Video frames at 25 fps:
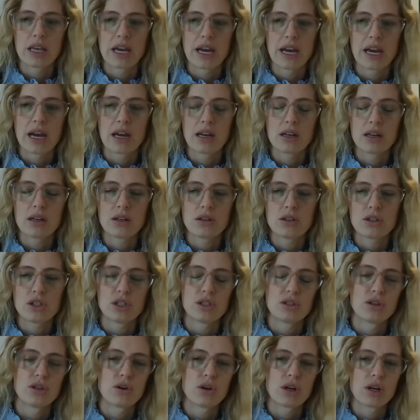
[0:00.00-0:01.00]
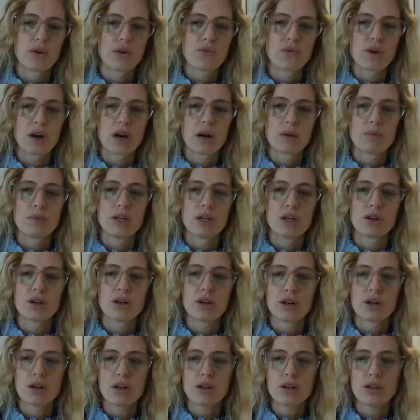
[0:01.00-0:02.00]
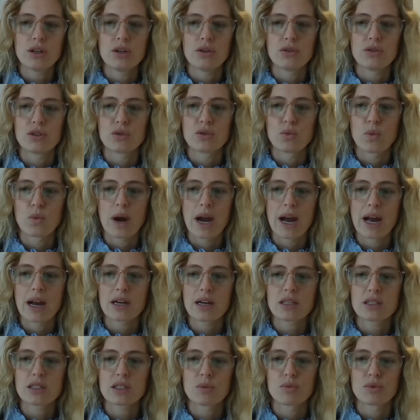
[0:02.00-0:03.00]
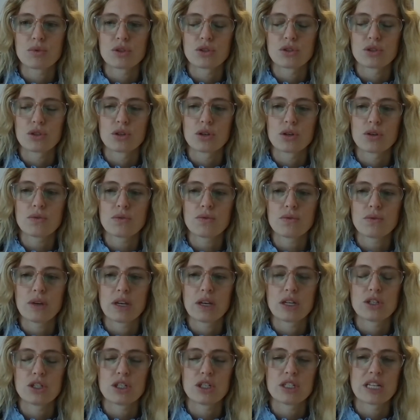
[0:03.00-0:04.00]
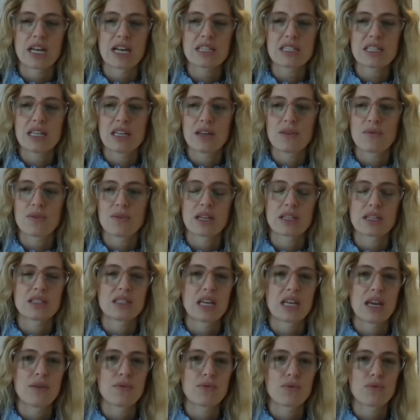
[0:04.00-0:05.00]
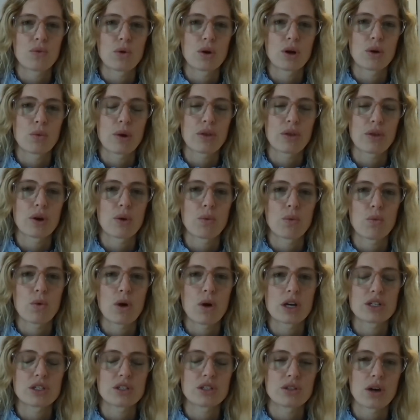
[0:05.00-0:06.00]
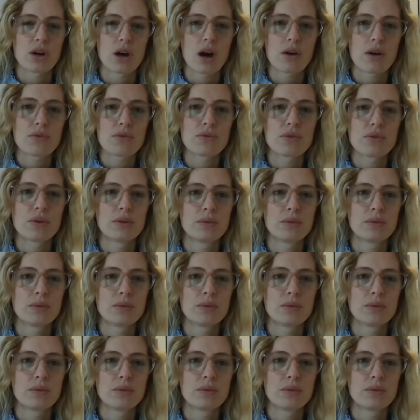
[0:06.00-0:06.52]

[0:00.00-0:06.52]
that she's noting a farm near her uses wax to preserve, and she's asking if that's safe or whether it washes off.